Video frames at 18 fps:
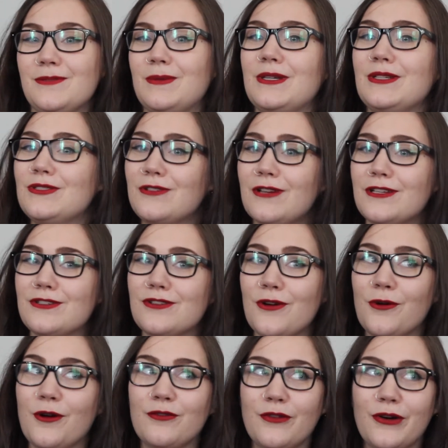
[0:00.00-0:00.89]
because you guys
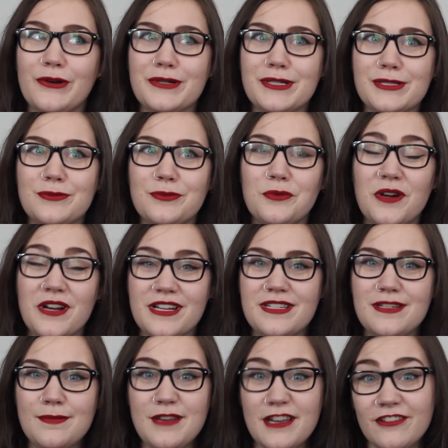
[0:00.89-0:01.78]
know I've always
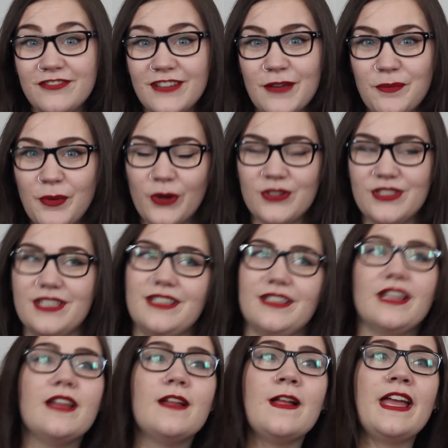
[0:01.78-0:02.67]
wanted to be a fit
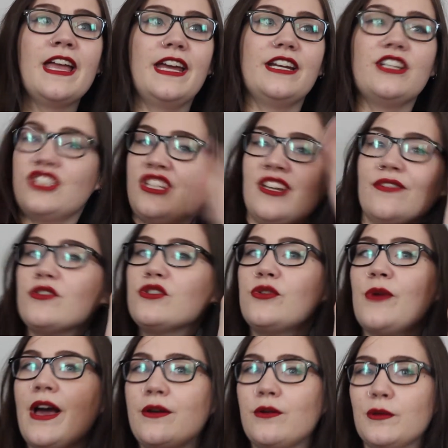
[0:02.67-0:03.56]
person, and I just never
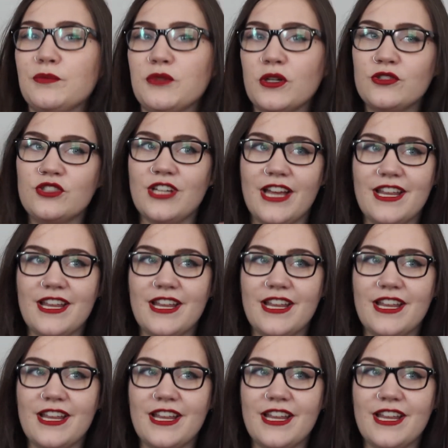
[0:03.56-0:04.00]
knew how to approach it.